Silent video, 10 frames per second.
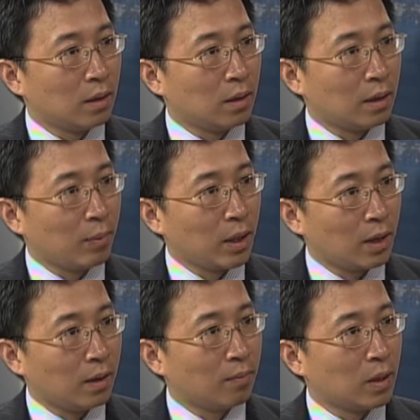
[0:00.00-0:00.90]
At the
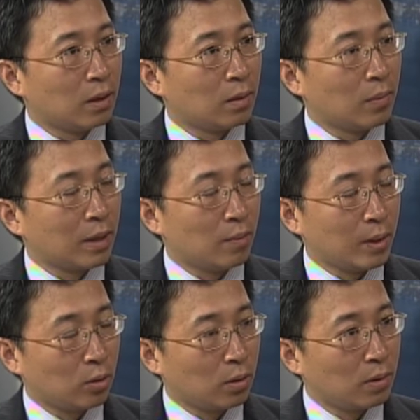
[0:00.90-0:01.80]
meantime, as
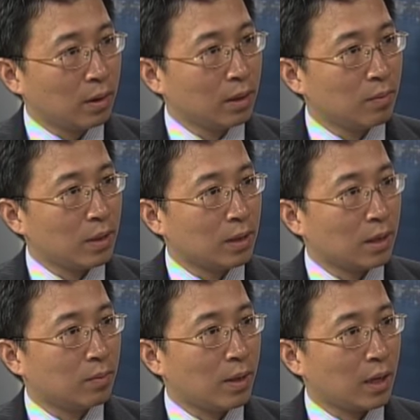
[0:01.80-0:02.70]
mentioned earlier, the
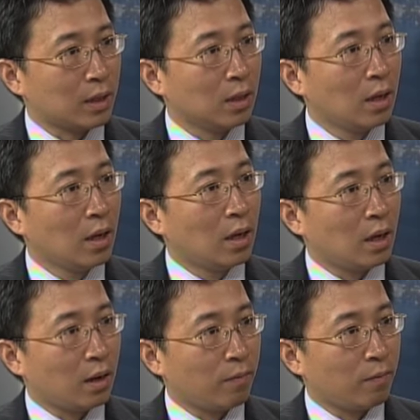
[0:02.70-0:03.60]
mid-sized banks
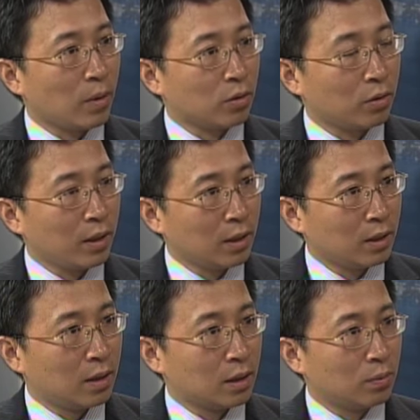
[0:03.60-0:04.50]
have much
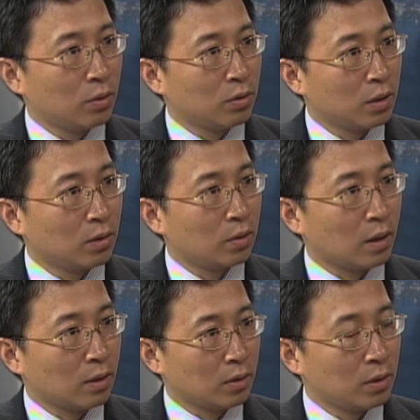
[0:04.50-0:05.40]
greater exposures to the
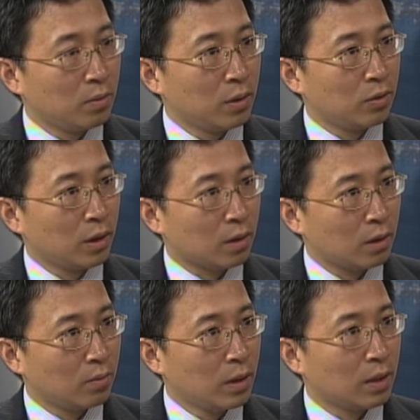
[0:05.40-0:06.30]
coastal region
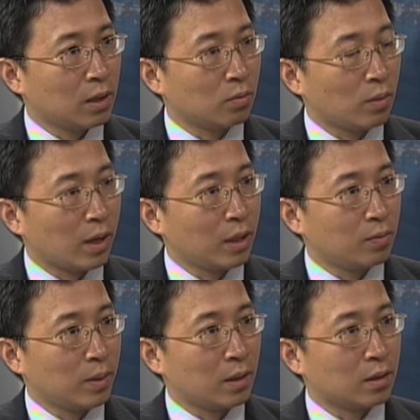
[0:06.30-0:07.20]
economy. That's why
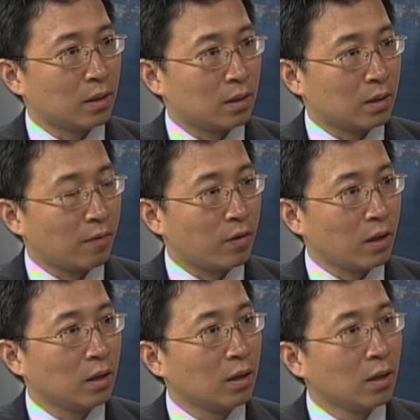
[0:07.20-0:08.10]
they've been
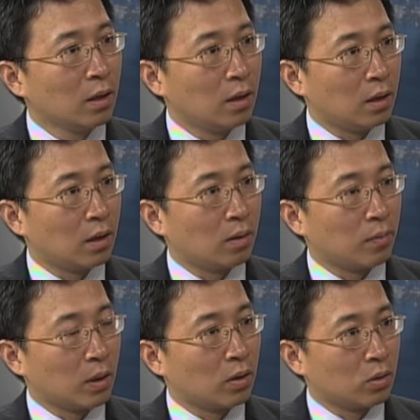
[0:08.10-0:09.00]
suffering
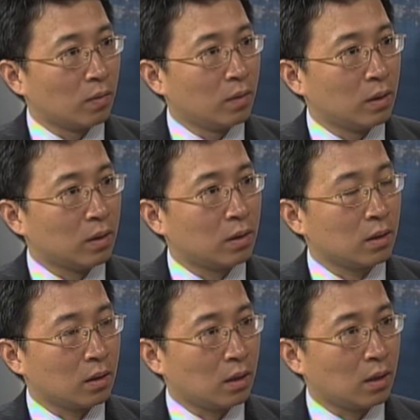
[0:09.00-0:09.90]
because of
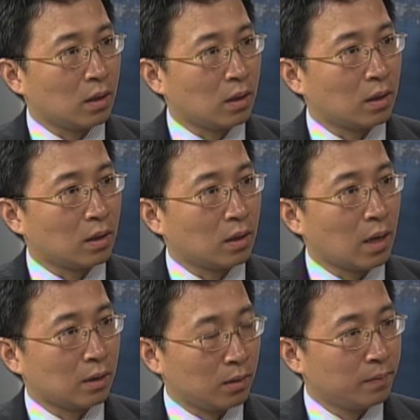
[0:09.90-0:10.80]
this the
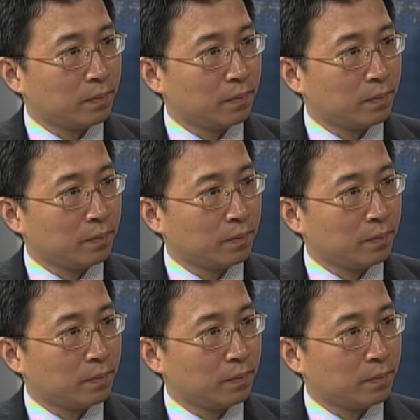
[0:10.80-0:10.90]
downturn.